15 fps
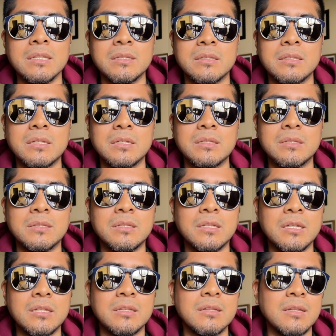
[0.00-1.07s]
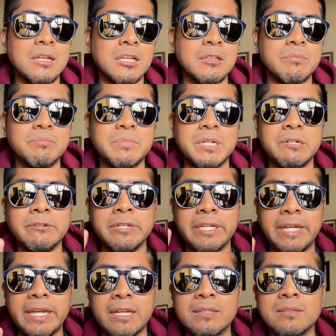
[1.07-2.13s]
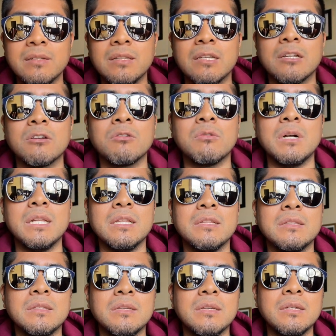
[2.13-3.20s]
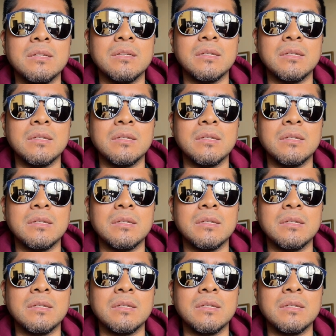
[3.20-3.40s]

that did like very excellent quality